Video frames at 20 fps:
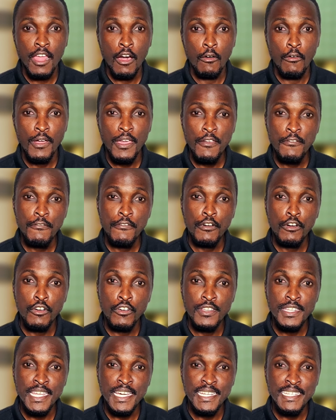Now if your
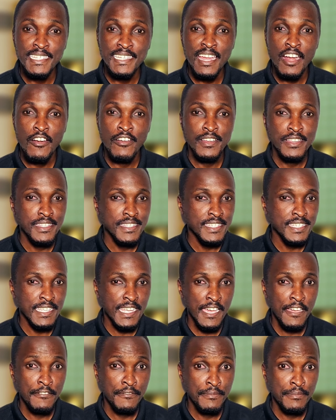contacts aren't
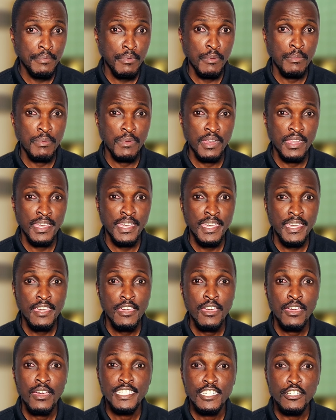saved properly,
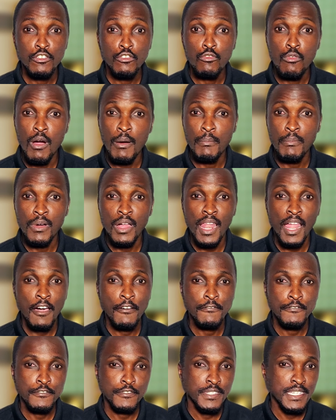Telegram will
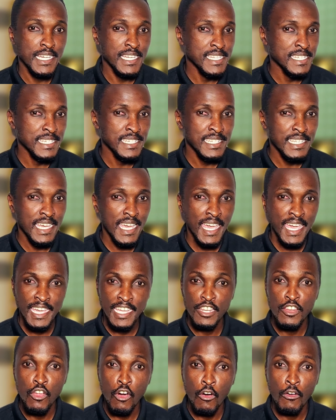have to just
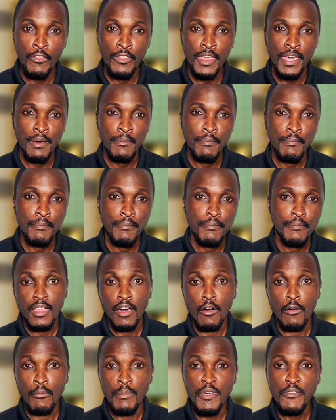ignore them.
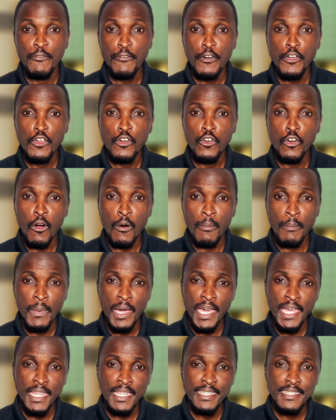Now before you
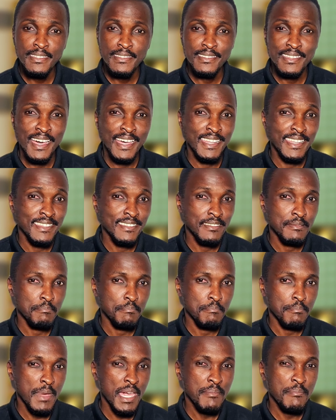comment that
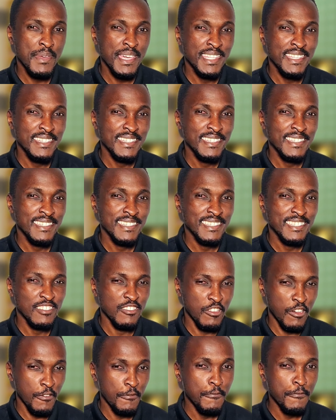maybe it's
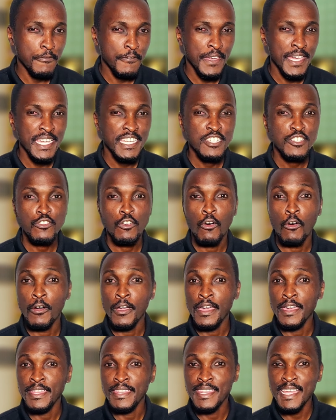not fixed
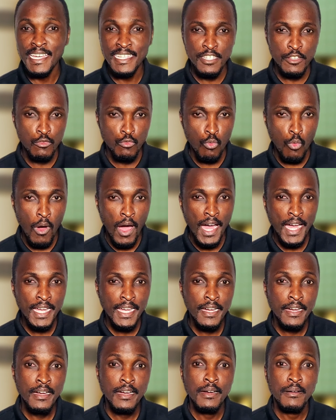or it doesn't
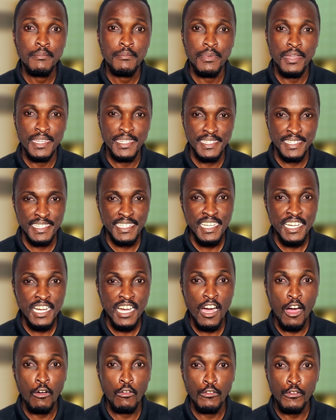work, please
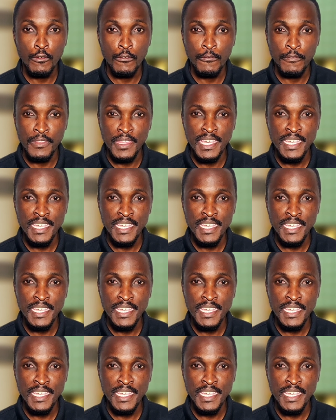check out of